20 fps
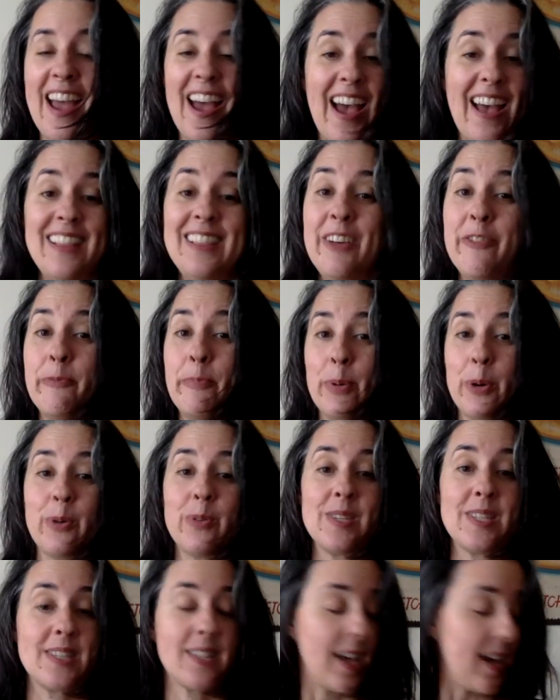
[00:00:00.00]
I love
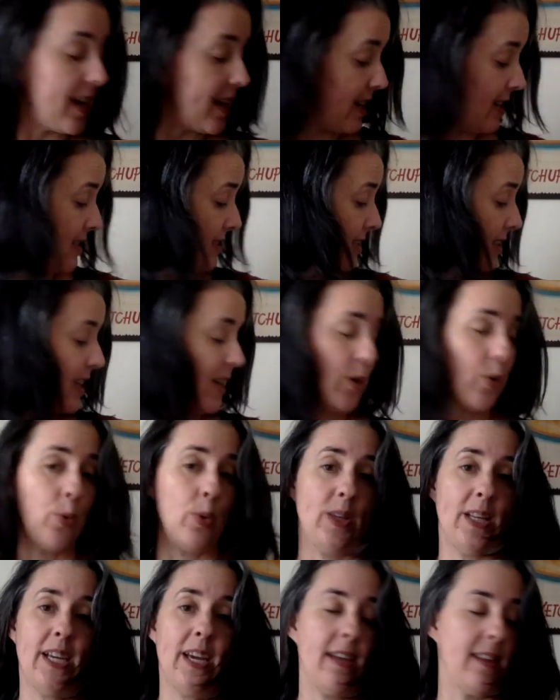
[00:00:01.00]
both sides
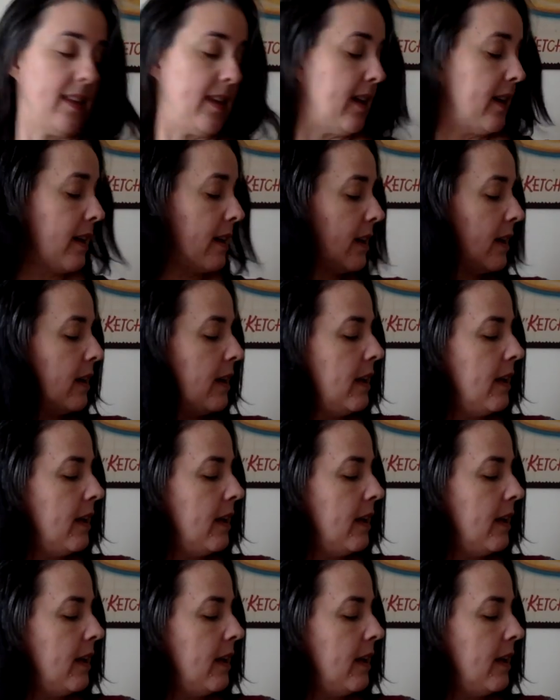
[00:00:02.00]
equally, I think.